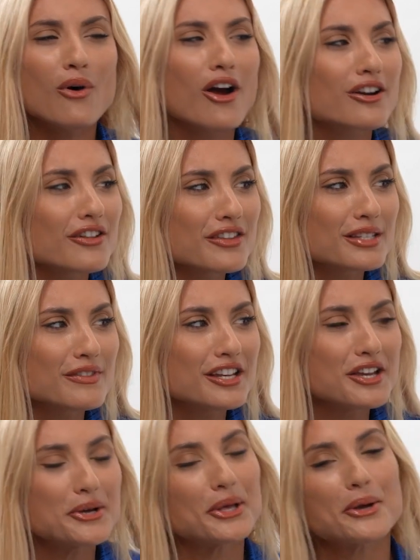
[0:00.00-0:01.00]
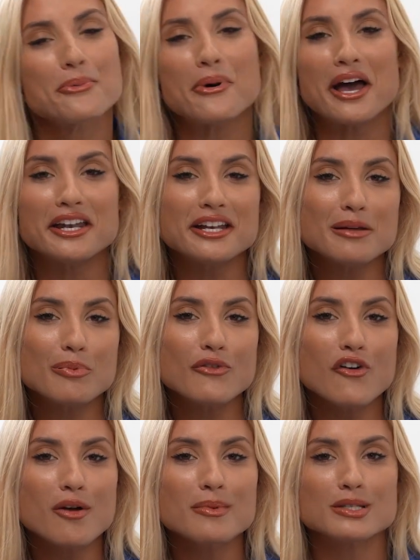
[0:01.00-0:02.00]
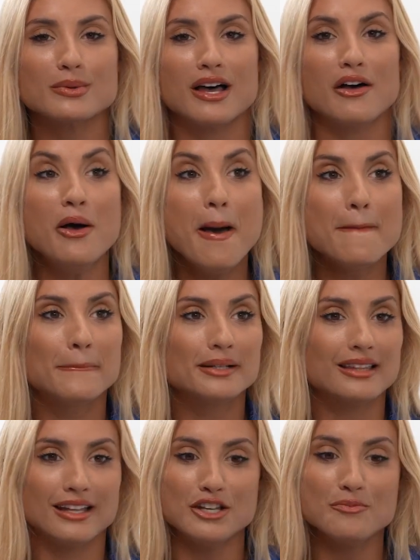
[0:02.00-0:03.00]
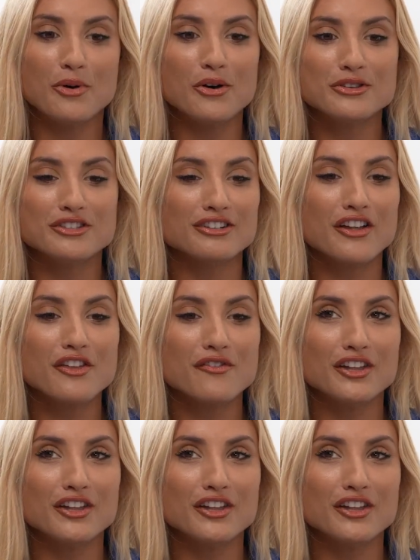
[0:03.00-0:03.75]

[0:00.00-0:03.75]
hard on this video, like why didn't it perform as well? But then you post another